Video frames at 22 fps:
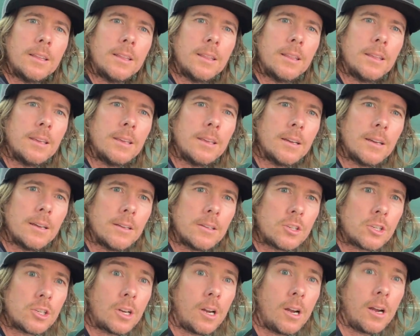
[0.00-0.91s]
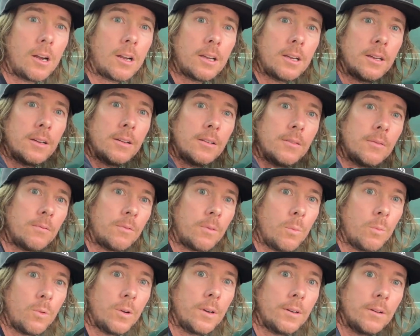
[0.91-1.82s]
the shock
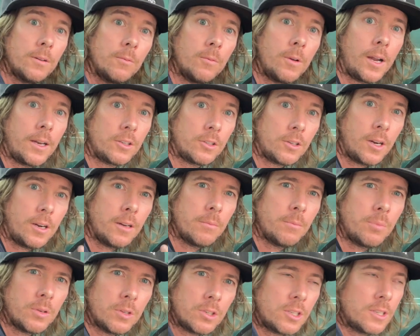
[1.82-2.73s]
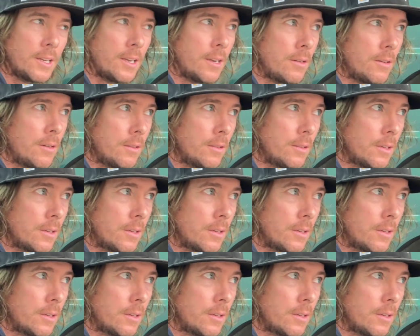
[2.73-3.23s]
from when I try to push down on the